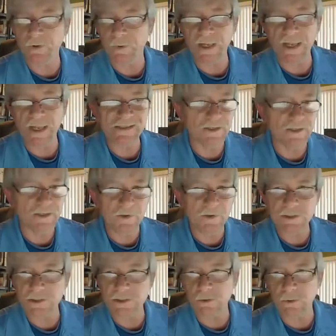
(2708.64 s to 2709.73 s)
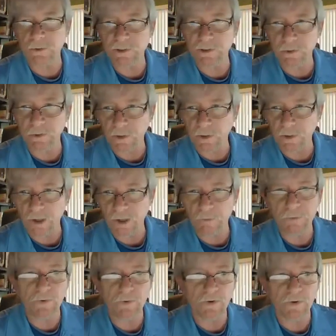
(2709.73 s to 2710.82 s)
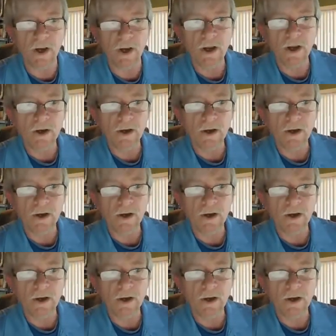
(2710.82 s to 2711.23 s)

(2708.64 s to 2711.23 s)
you, and it has nothing to do with your computer,